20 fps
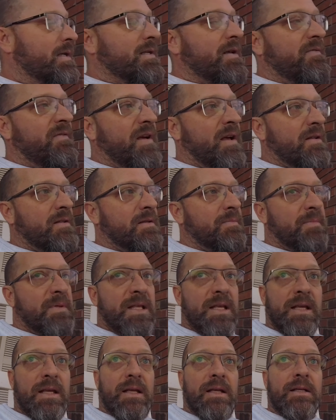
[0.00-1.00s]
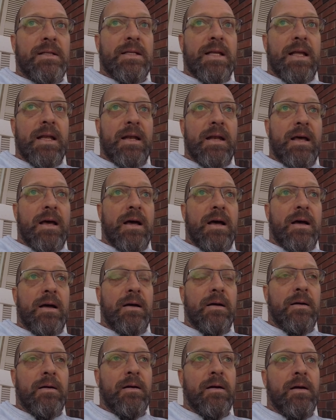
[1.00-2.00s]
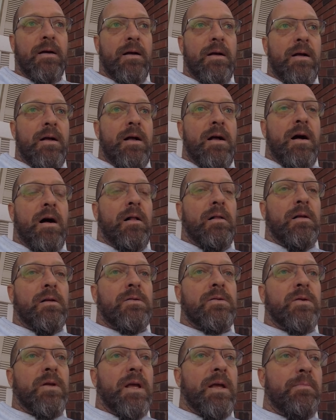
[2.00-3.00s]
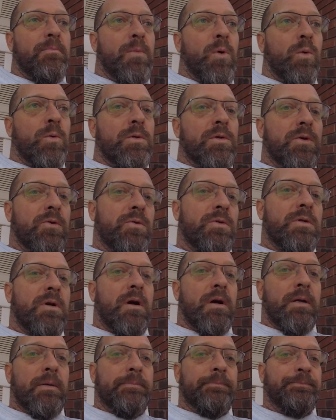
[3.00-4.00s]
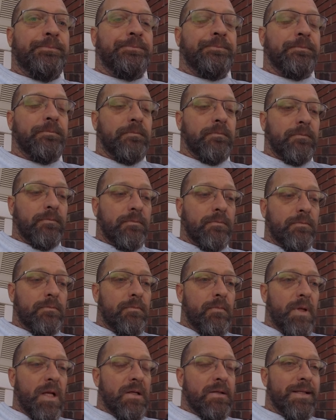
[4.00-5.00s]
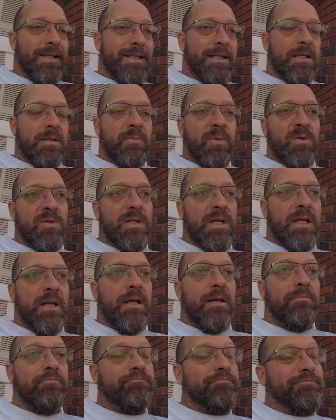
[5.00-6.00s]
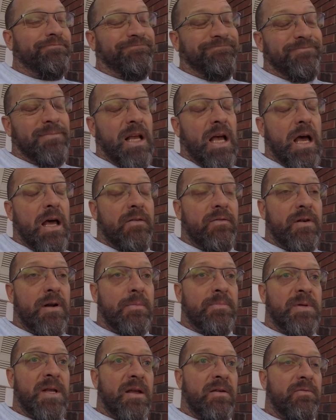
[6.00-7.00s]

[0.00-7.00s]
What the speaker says: I found some things. And I'll also get mold 2 started. So this is mostly kind of an update